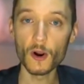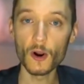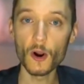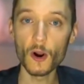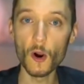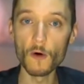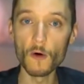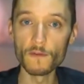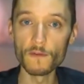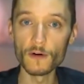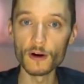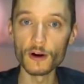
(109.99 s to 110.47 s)

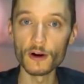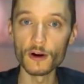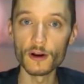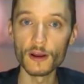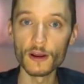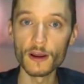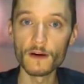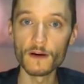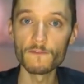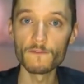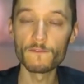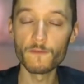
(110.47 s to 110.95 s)

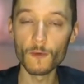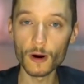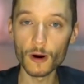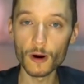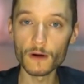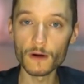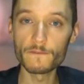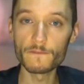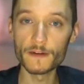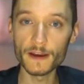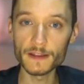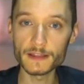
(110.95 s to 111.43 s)
over
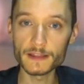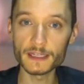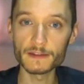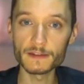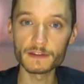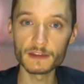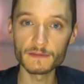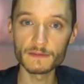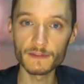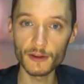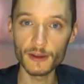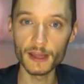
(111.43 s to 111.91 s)
4/5 of
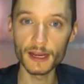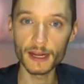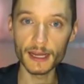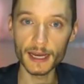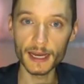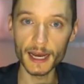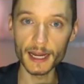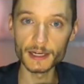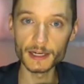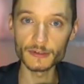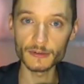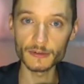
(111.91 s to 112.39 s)
civilian
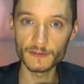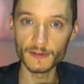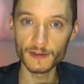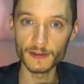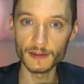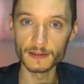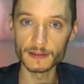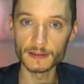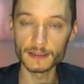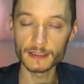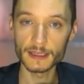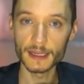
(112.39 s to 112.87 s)

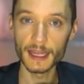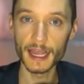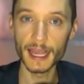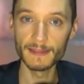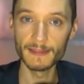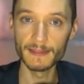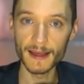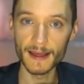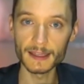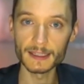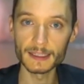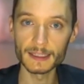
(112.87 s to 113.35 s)
casualties
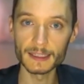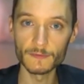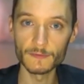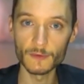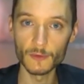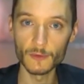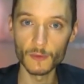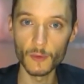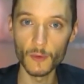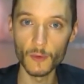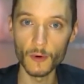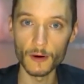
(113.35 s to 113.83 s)
in that
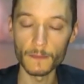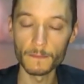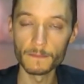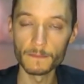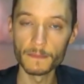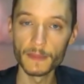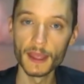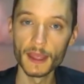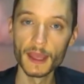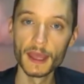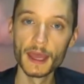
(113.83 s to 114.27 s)
civil war.